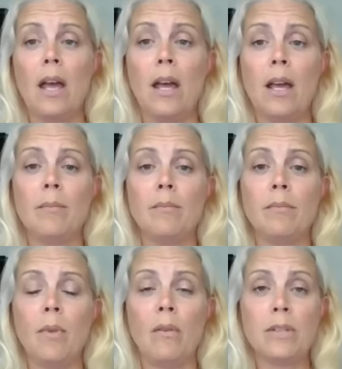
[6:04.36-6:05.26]

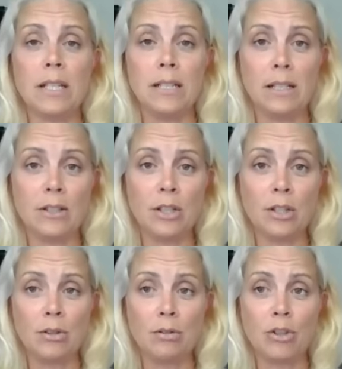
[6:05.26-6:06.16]
Obviously you need
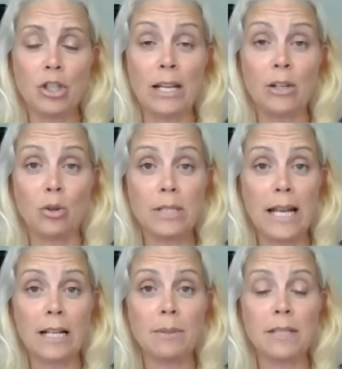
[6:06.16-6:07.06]
to check your
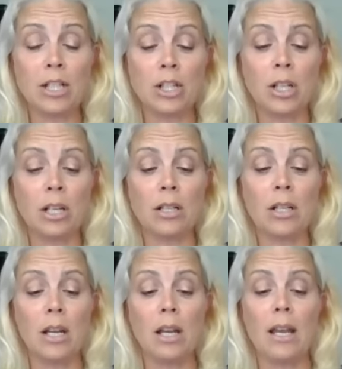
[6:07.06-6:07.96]
tax position.
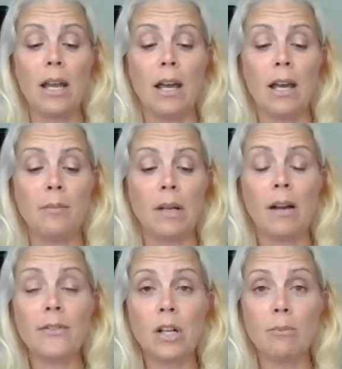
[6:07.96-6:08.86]

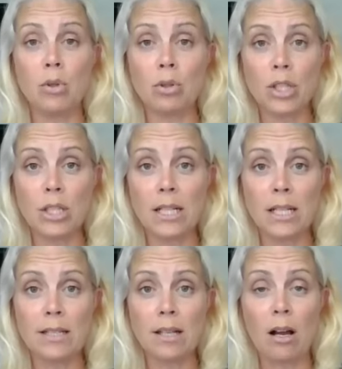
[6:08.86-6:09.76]
Lifetime
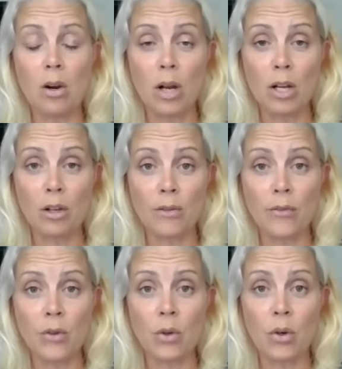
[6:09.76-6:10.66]
mortgages are quite good
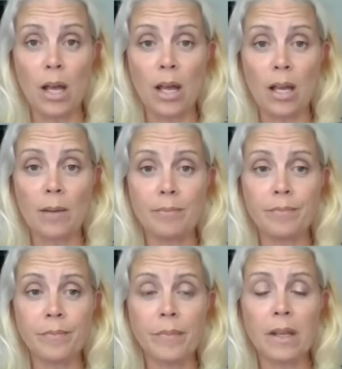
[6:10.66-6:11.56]
for
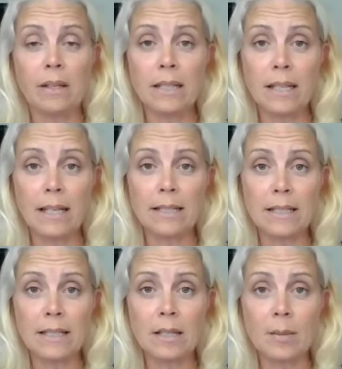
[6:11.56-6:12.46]

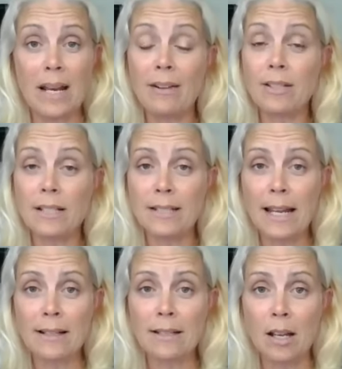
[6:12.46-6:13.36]
negating some inheritance
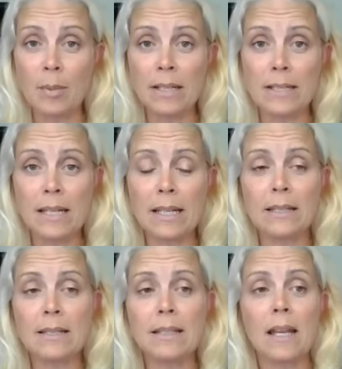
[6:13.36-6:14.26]
tax
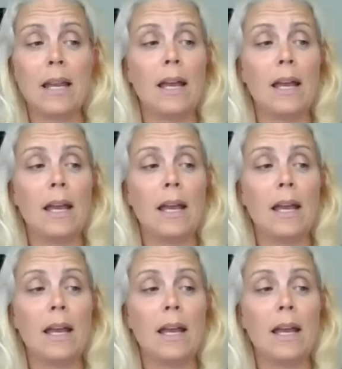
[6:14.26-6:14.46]
liabilities.